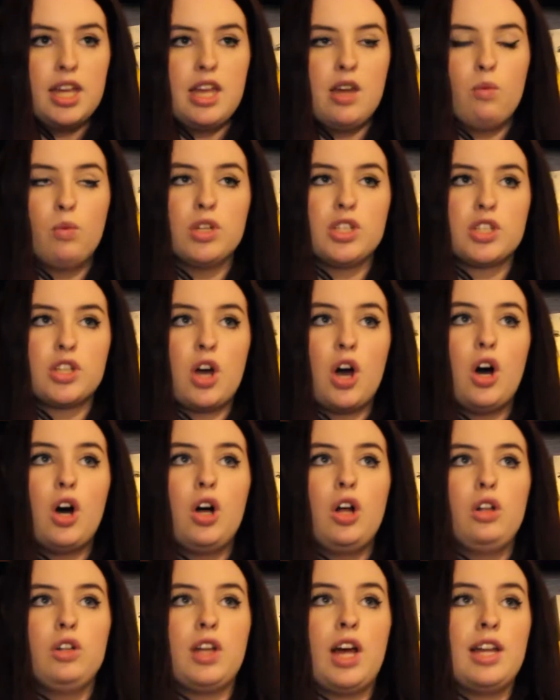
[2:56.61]
It was
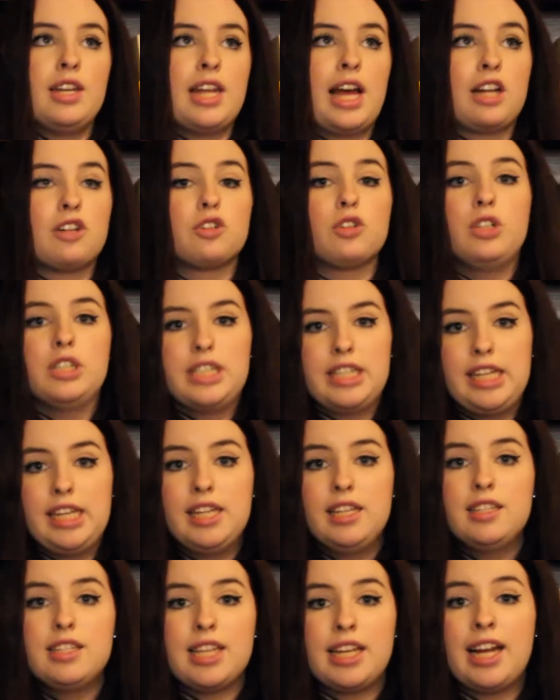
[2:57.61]
called Unnatural Deeds,